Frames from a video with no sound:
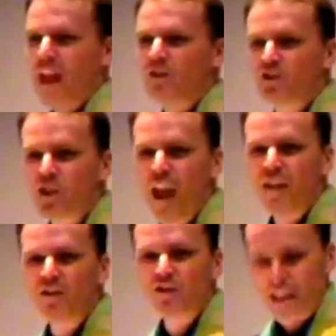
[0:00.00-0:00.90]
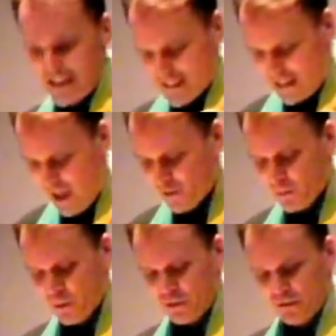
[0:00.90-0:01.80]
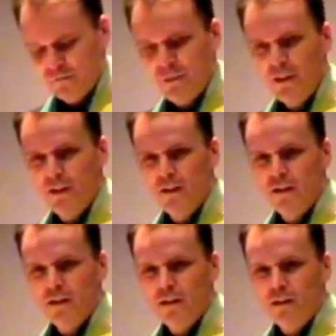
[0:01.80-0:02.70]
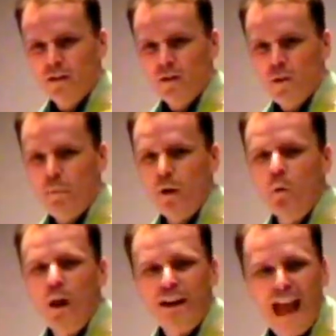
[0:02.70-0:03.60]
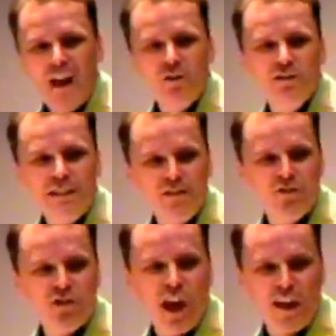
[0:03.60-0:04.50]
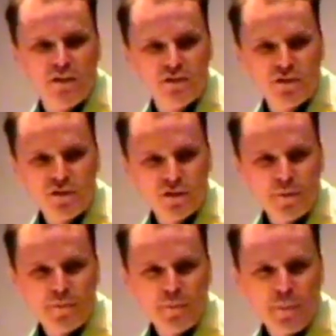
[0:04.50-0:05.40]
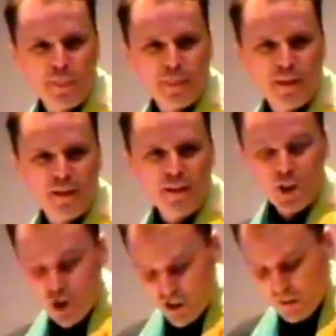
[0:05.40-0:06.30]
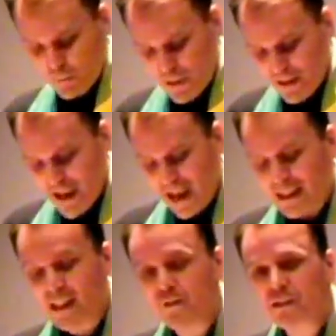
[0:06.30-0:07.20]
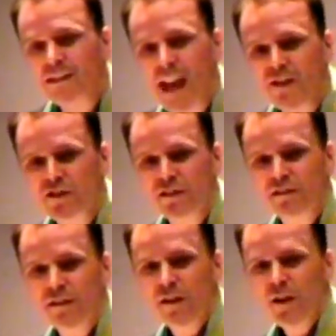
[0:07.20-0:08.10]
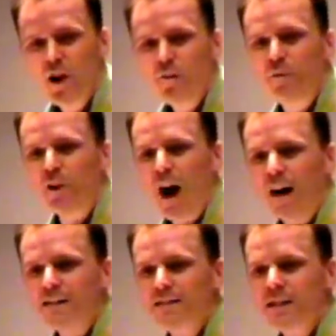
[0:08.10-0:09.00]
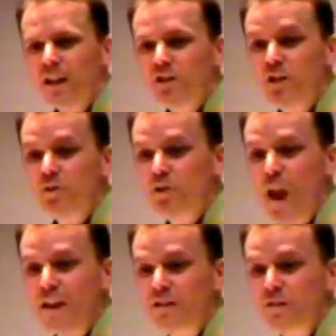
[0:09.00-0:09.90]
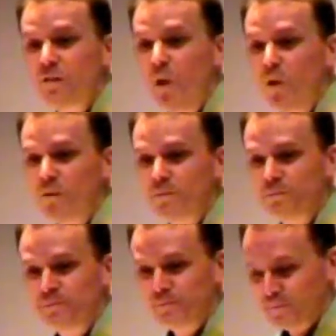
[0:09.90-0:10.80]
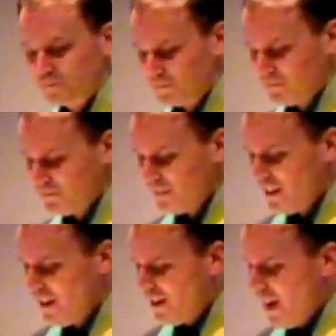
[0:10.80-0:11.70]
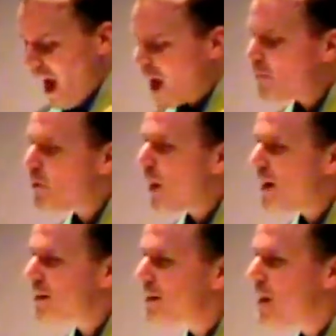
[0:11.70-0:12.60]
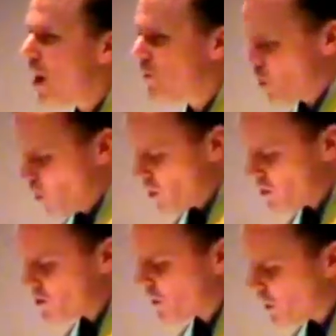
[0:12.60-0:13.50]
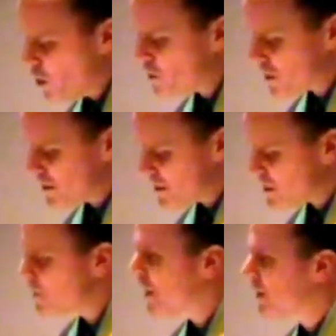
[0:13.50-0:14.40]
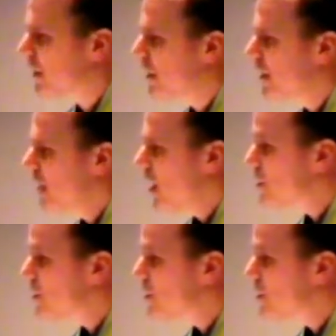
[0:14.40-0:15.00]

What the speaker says: and change is inevitable. But what else is change? Could it be an invitation for us to transform? I'm reminded of the words of Huston Smith, a